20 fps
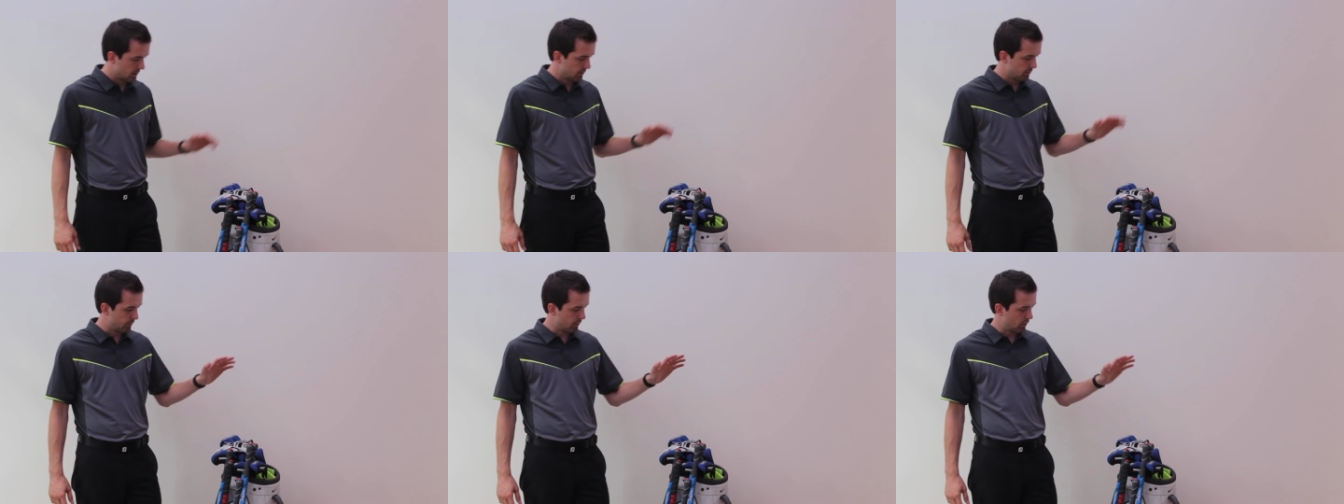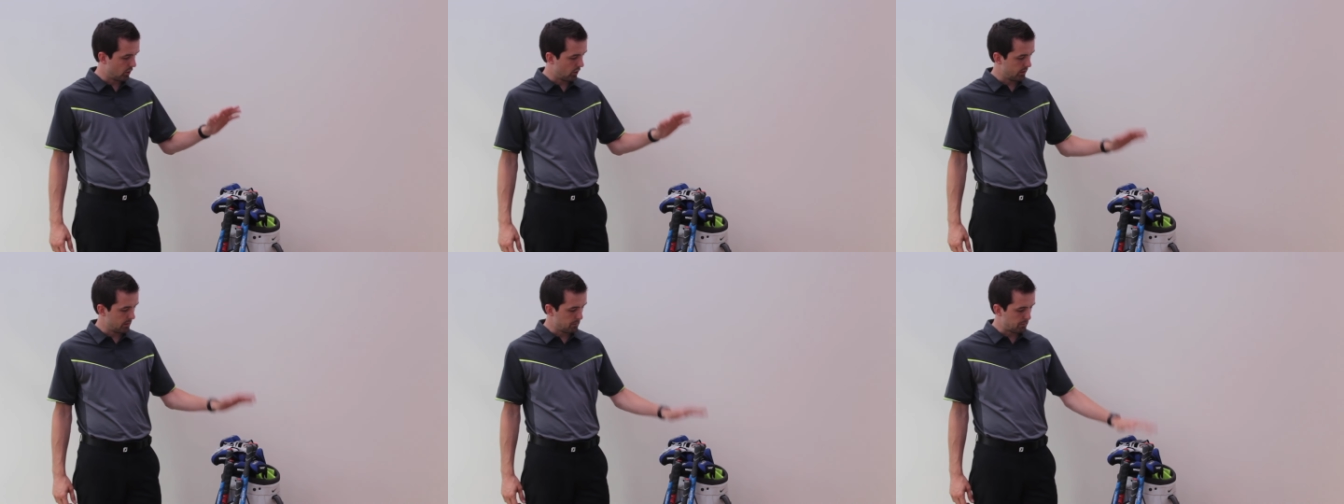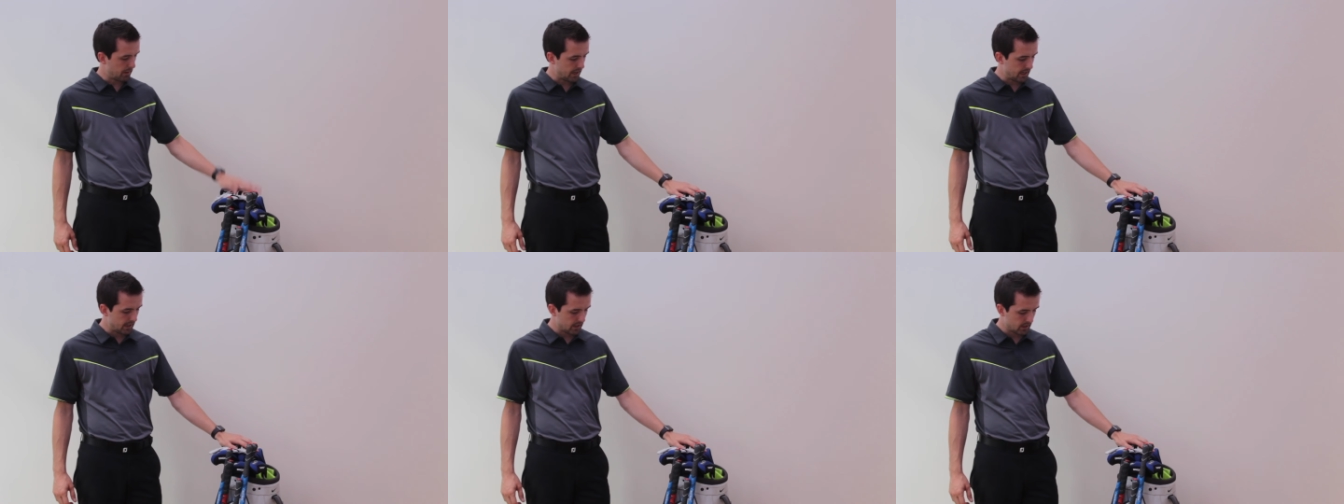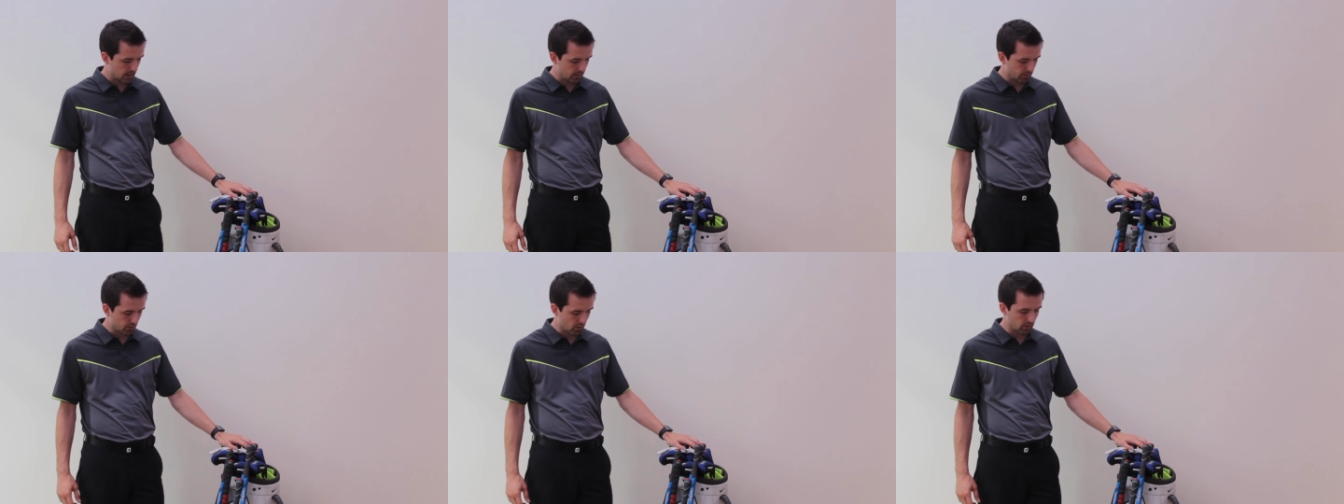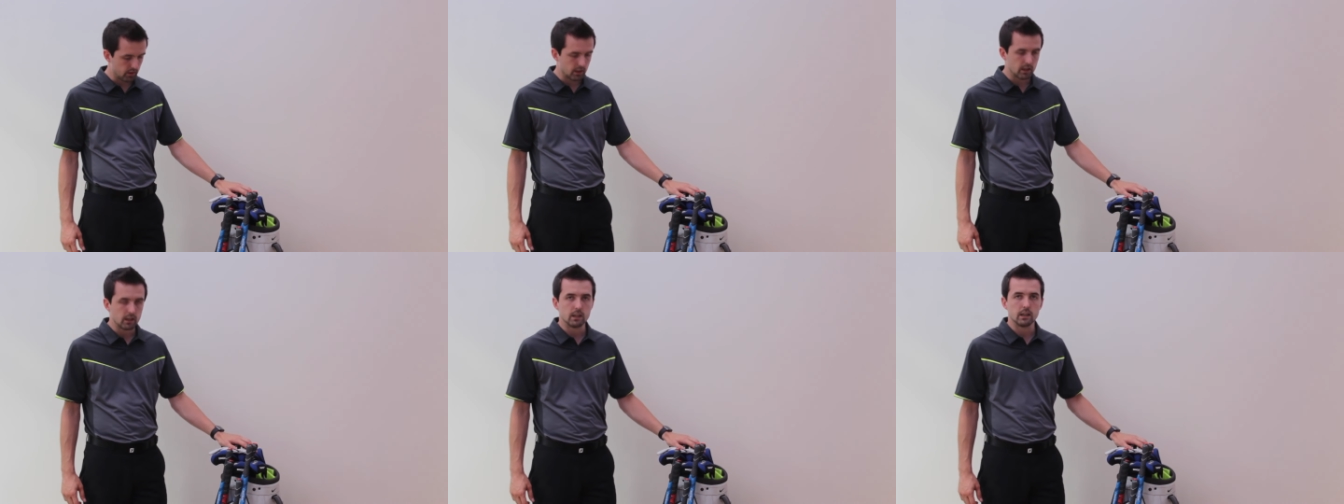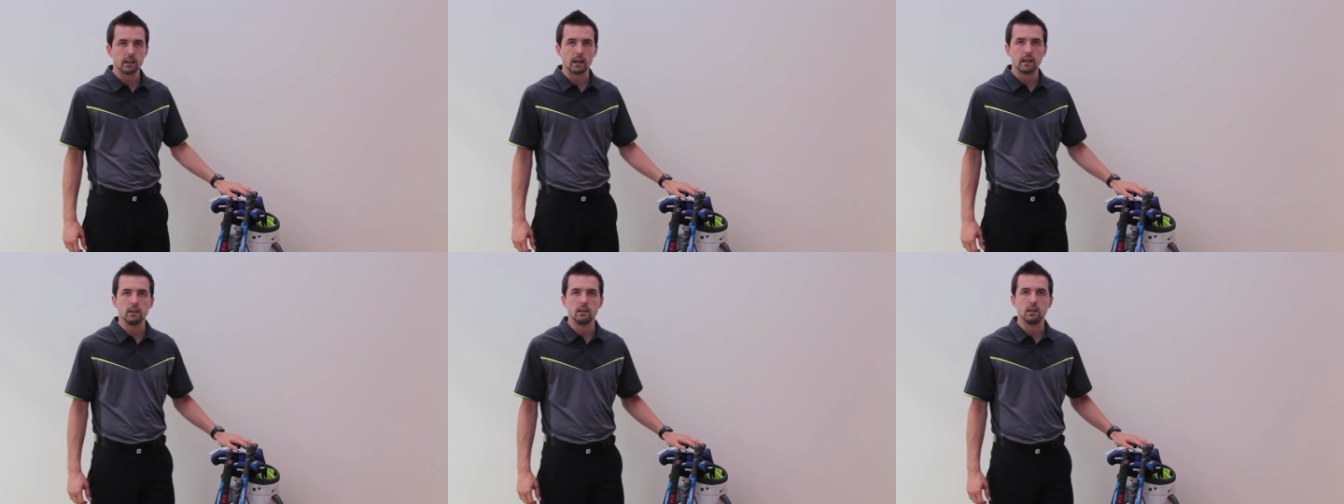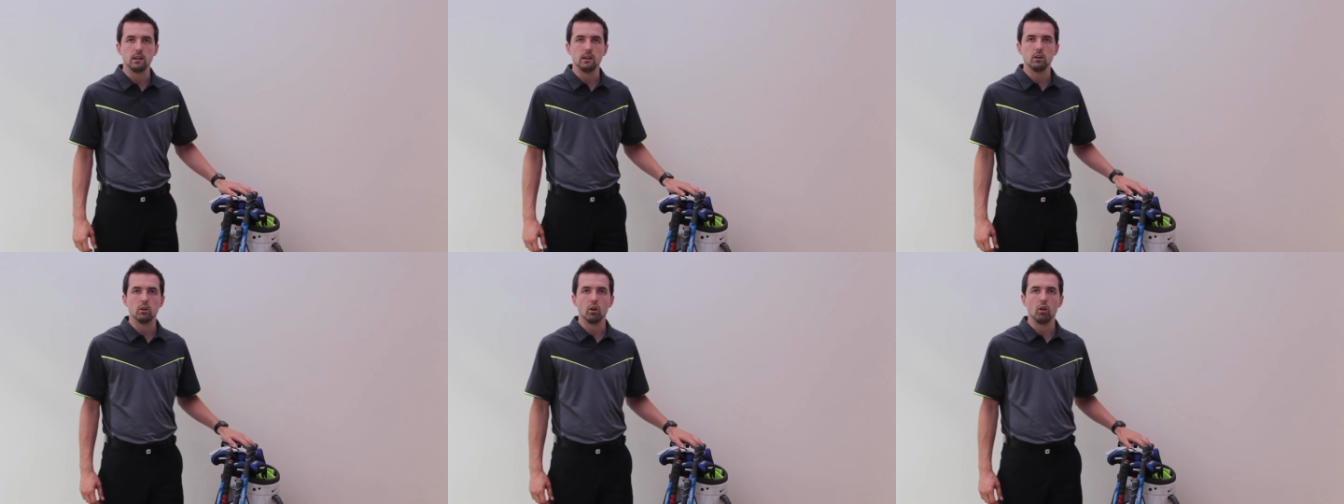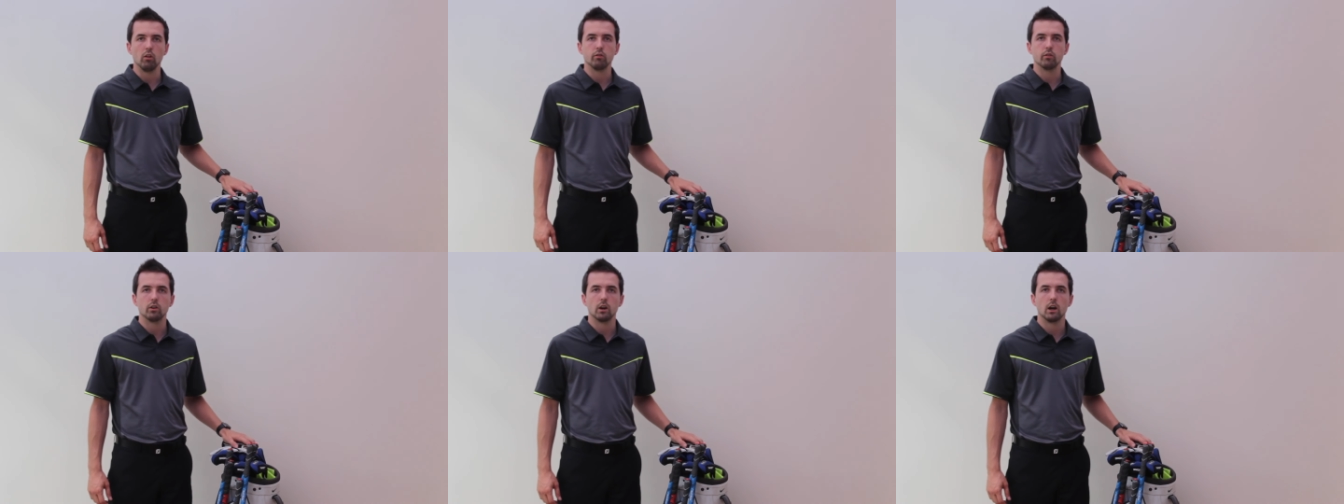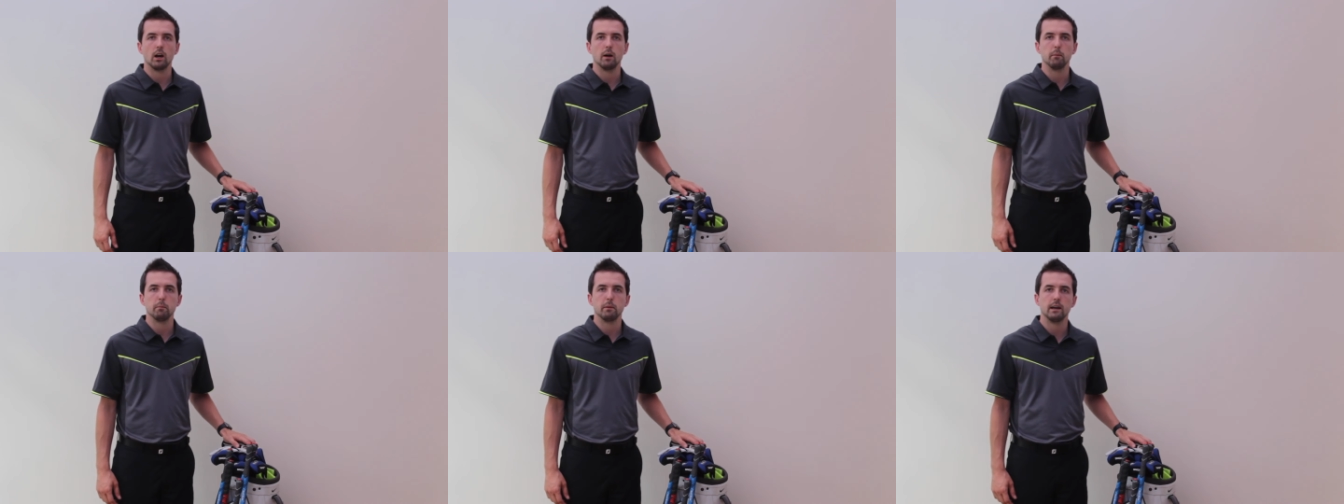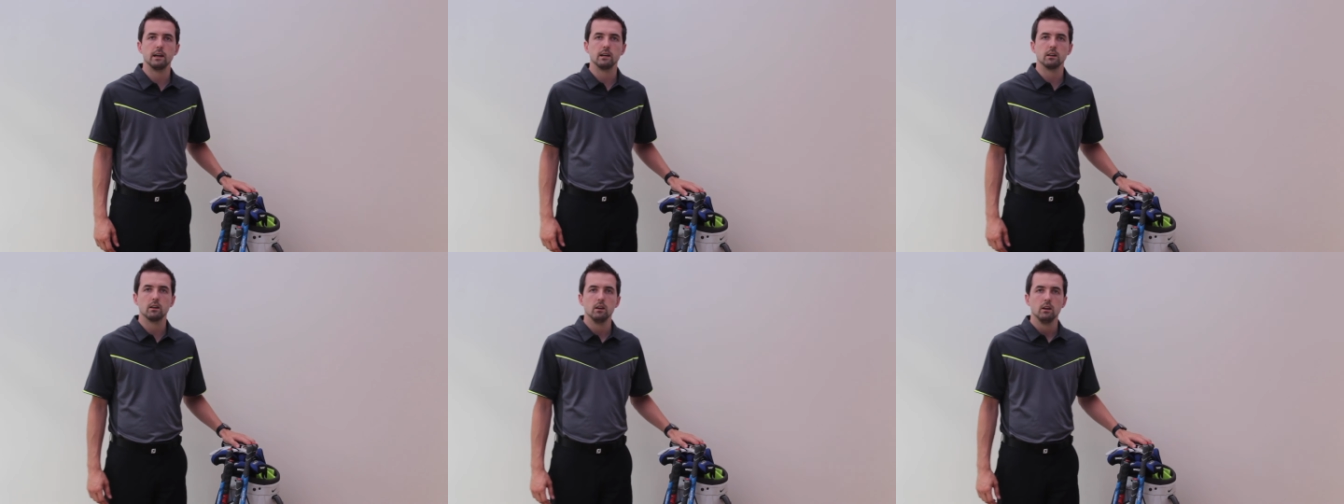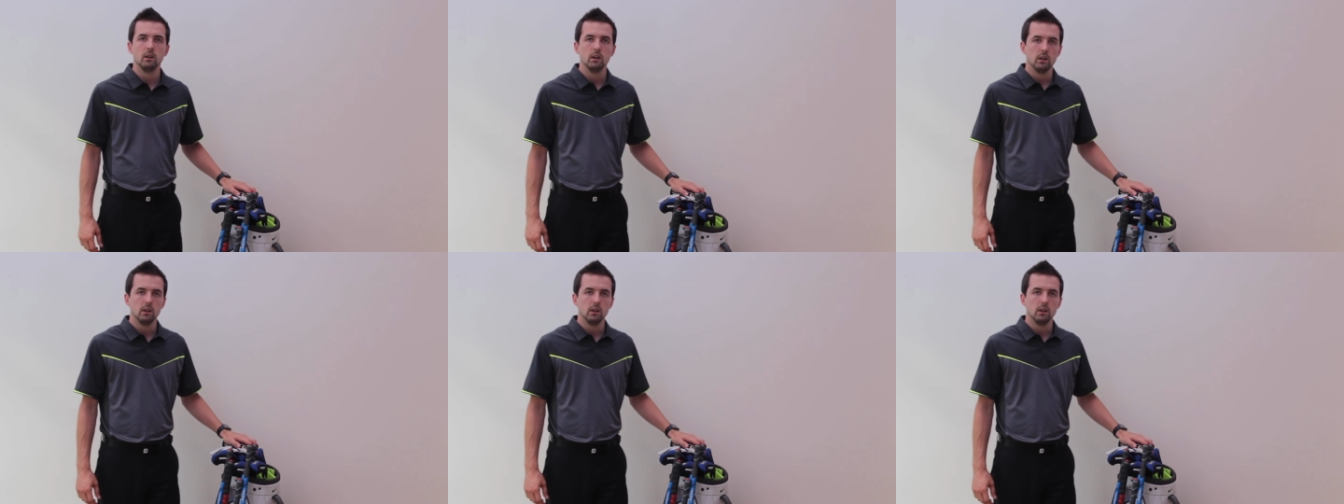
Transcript: For the bag, I've got the Nike Golf Cart Bag.